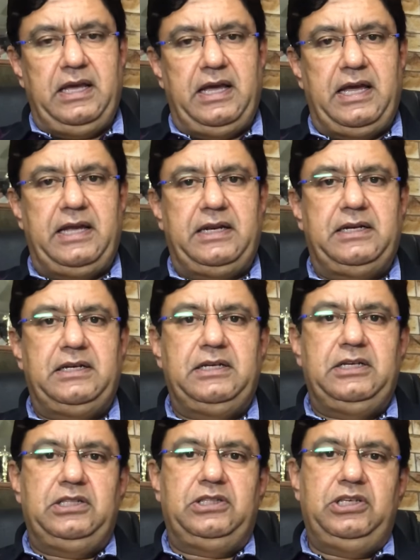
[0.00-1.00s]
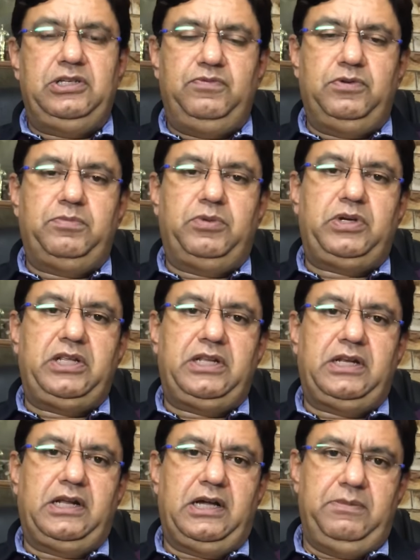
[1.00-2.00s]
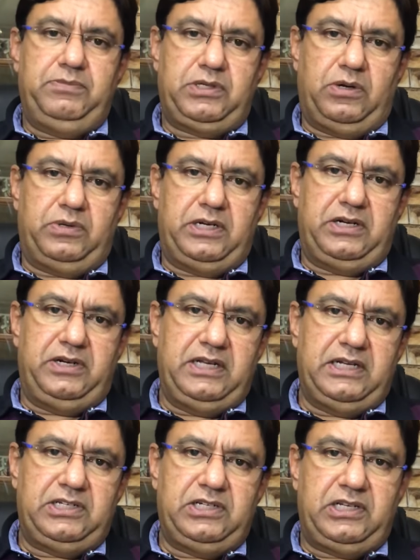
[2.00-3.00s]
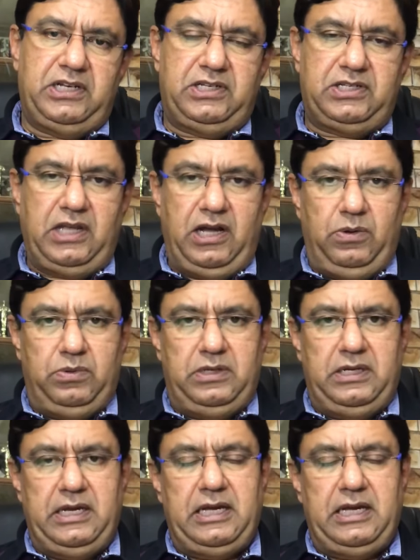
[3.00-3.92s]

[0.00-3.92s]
and this food material comes out, it regurgitates out,